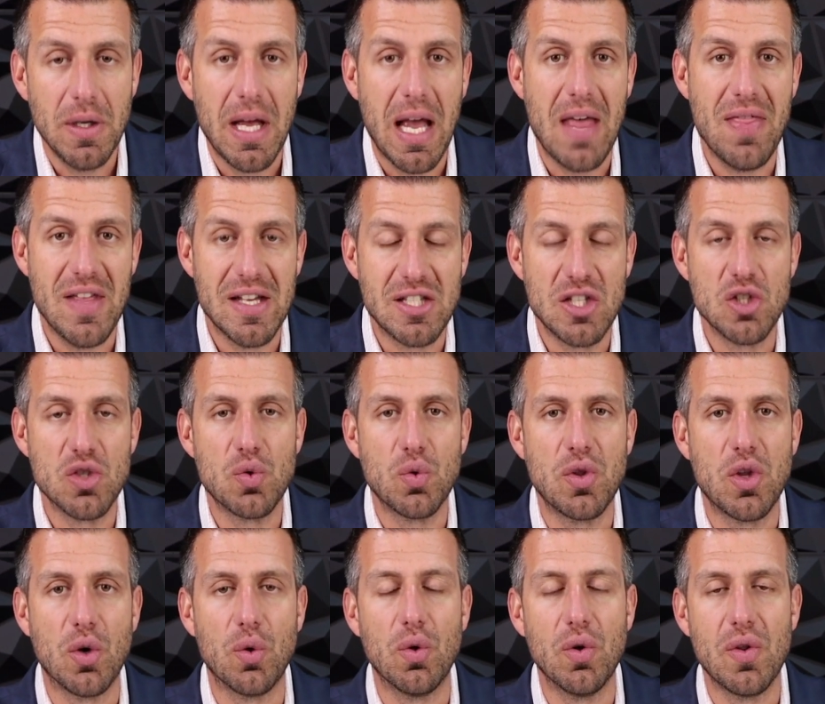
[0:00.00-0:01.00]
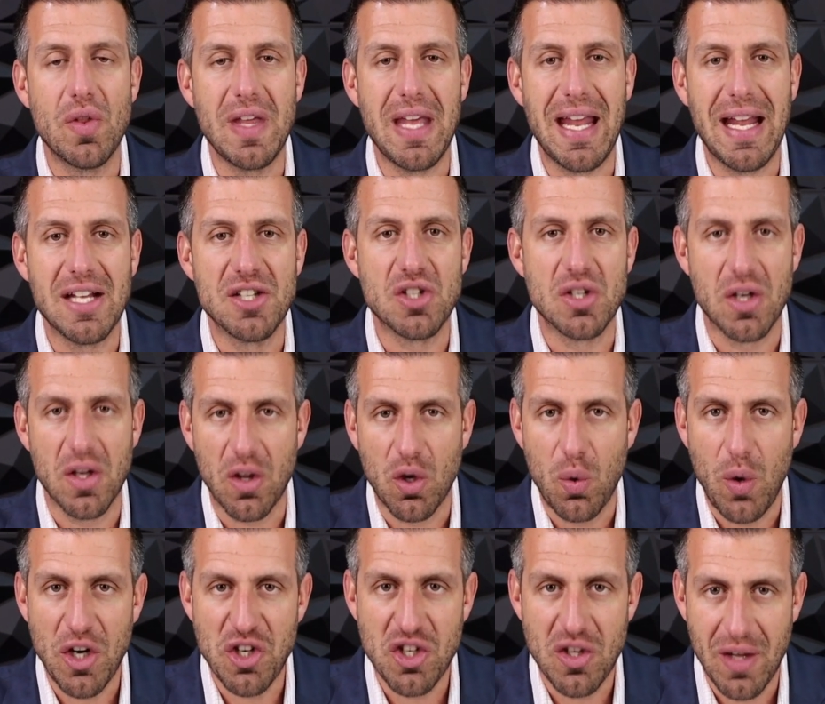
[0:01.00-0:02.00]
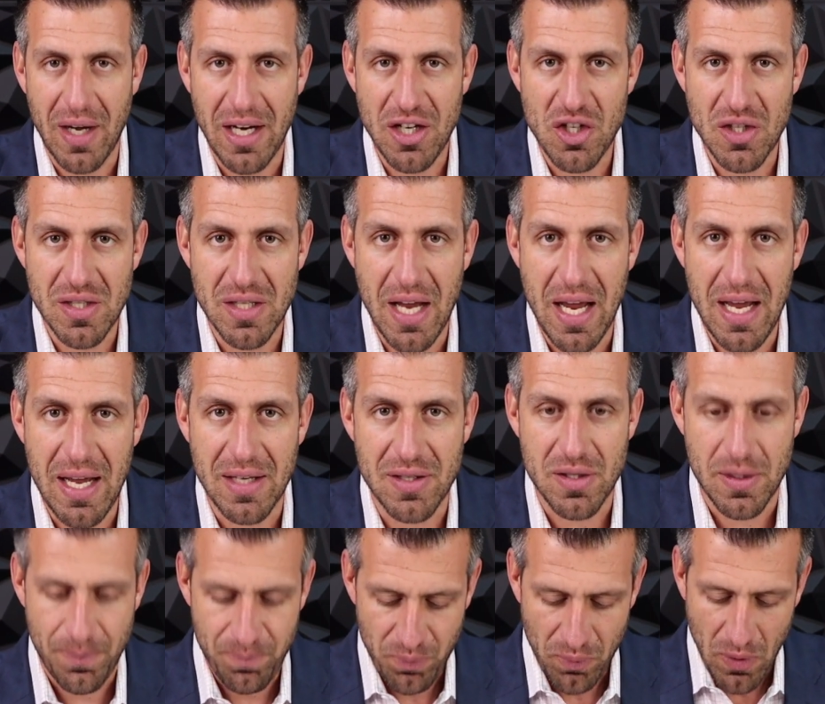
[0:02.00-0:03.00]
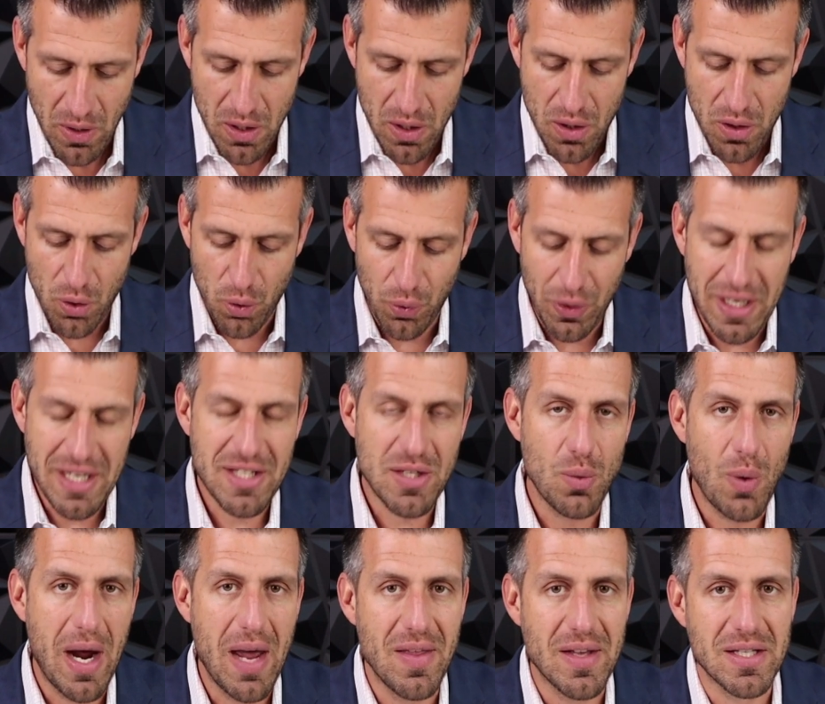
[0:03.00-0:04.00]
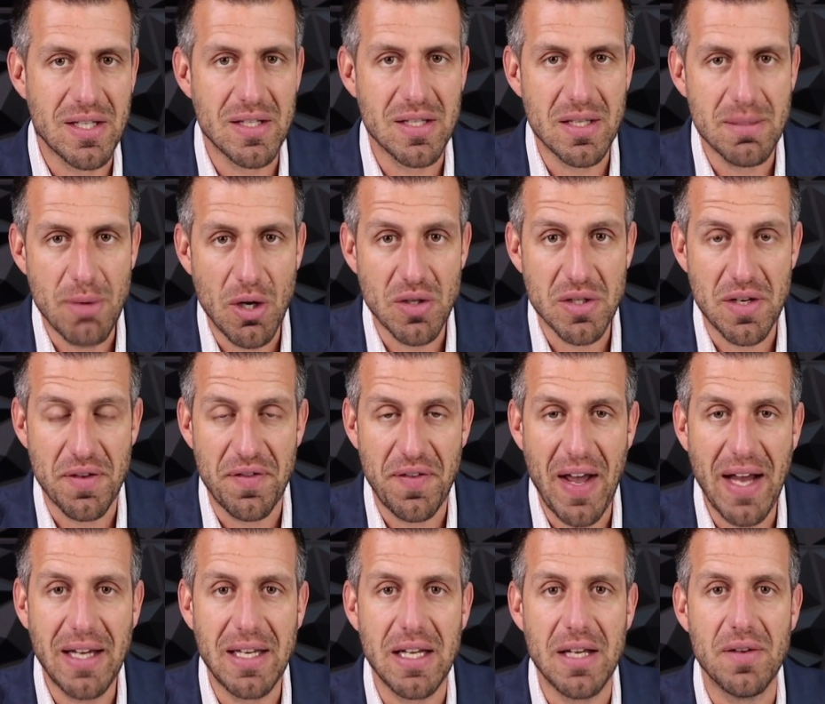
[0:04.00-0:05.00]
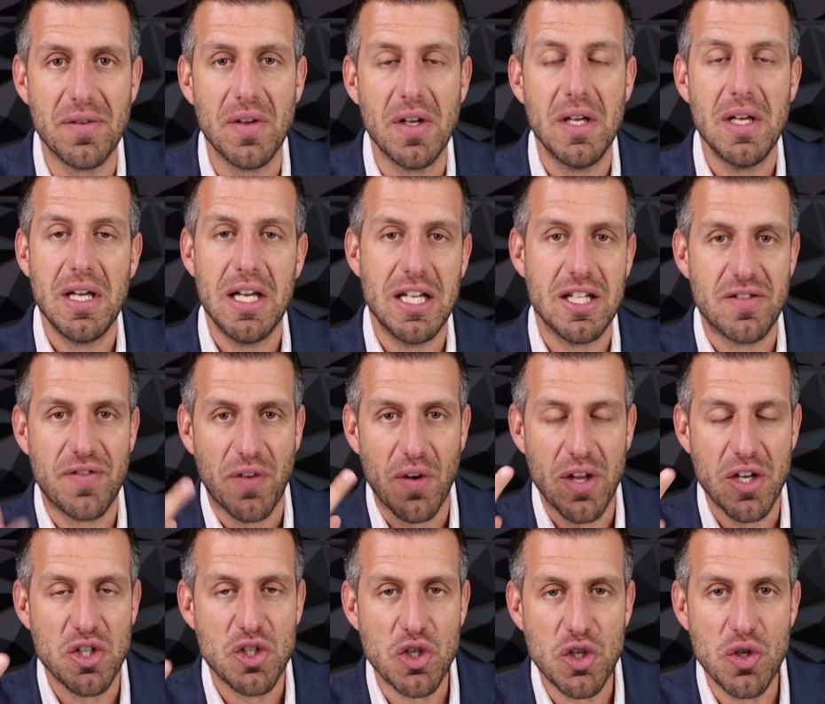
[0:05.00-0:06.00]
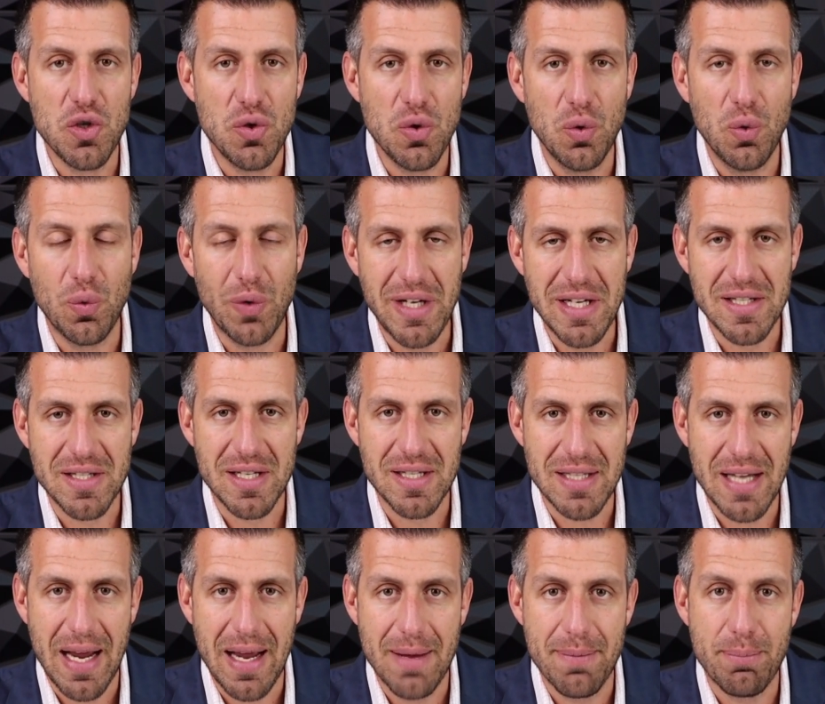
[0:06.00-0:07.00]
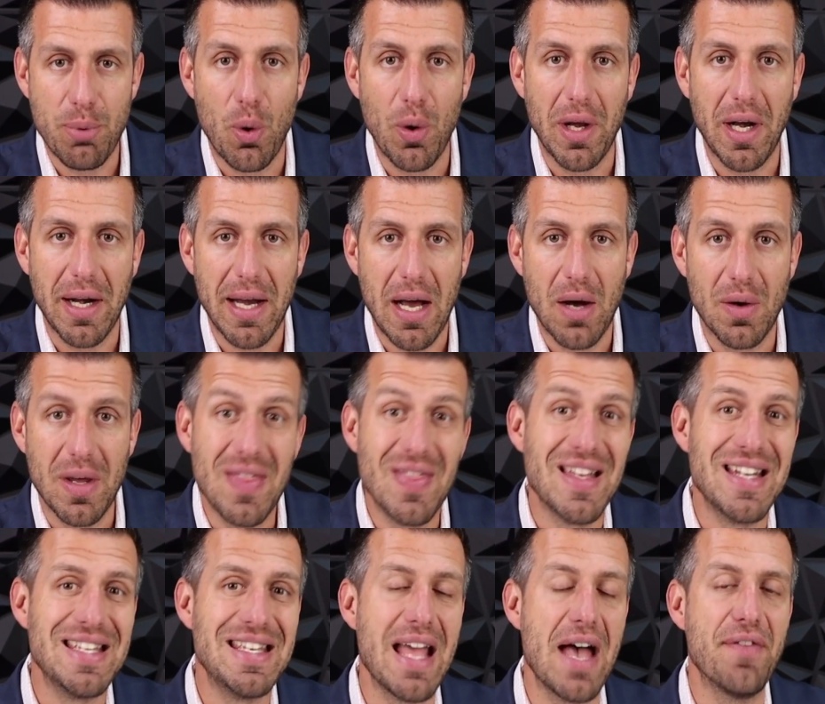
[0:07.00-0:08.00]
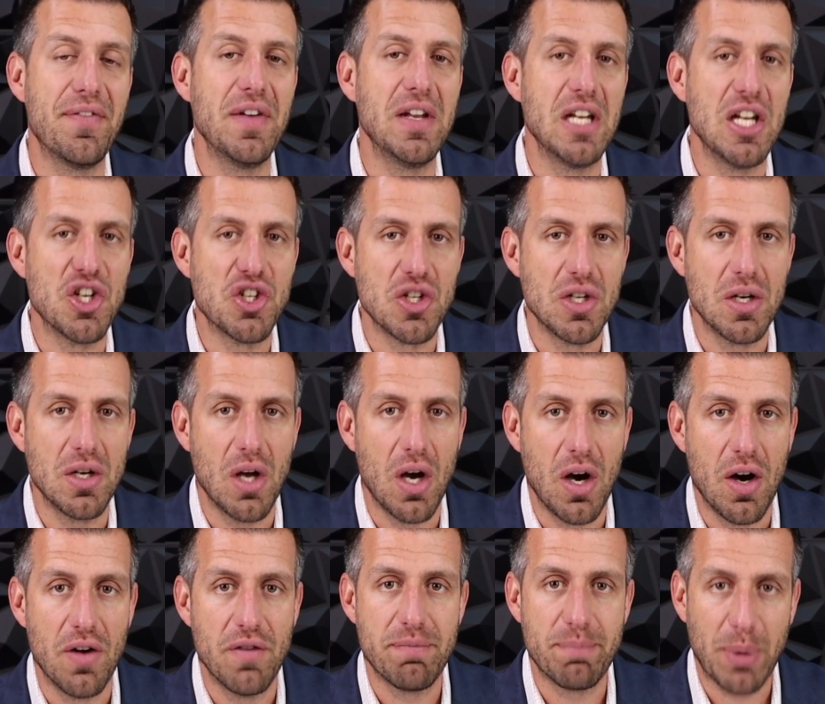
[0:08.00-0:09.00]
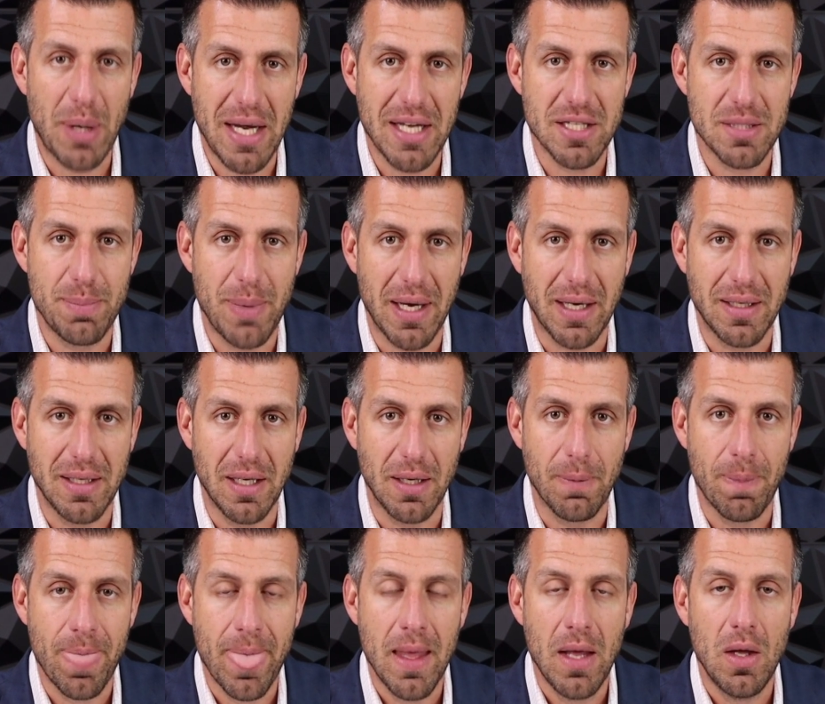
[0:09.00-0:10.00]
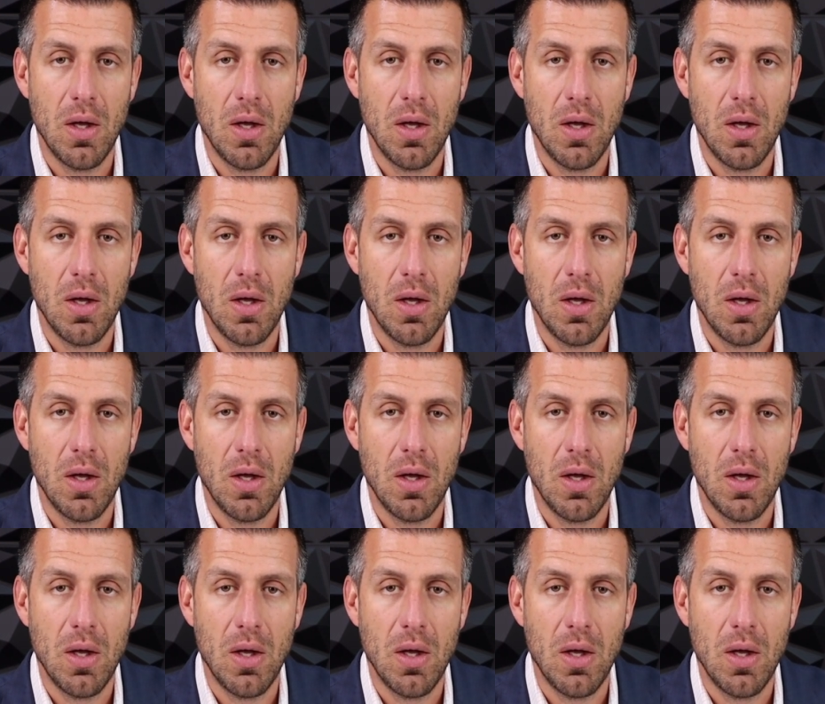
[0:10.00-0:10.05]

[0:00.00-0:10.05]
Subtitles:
And this is the answer to the question that I just asked. The reason why this is the most effective is for the two reasons I pointed out in the definition of prospecting.